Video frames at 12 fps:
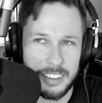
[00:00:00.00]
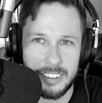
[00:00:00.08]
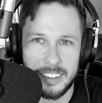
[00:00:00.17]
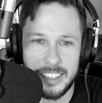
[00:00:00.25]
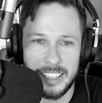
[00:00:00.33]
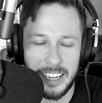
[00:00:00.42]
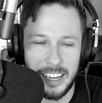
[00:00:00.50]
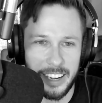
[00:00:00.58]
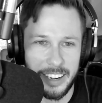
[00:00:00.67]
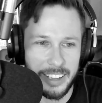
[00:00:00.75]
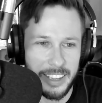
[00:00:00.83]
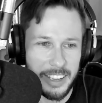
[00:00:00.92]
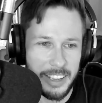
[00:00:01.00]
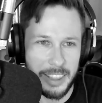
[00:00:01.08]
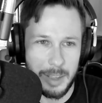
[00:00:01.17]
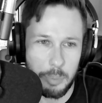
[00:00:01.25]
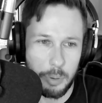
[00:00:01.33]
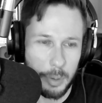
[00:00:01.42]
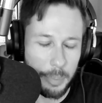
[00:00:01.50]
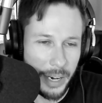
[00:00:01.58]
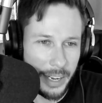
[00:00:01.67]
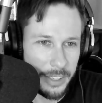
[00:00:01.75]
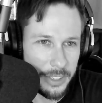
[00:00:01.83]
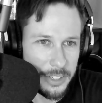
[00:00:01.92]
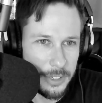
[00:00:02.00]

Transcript: Oh, God that poor pilot